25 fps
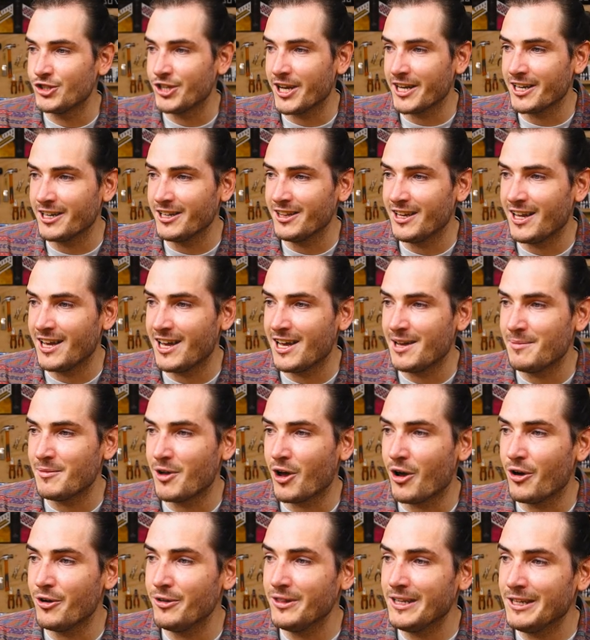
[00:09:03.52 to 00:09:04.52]
Check alarm
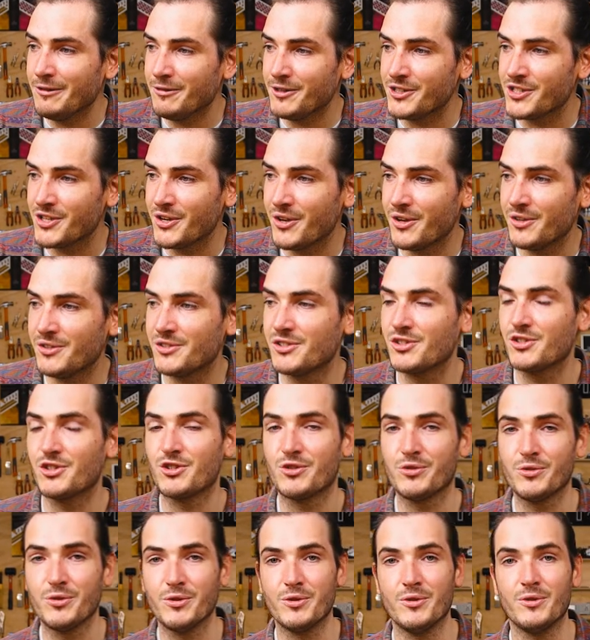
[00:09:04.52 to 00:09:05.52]
only returns
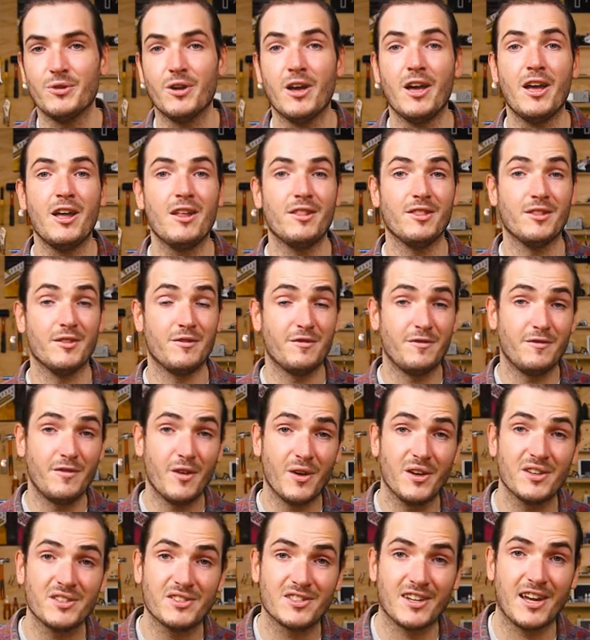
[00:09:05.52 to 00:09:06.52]
true the
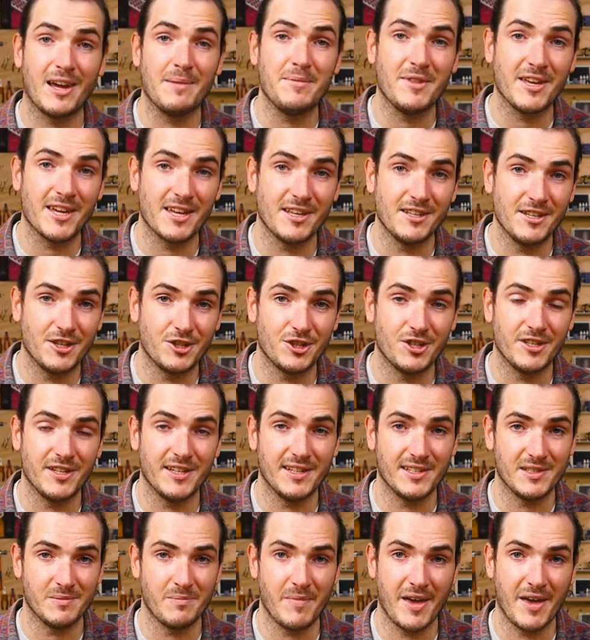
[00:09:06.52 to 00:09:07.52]
first time the condition is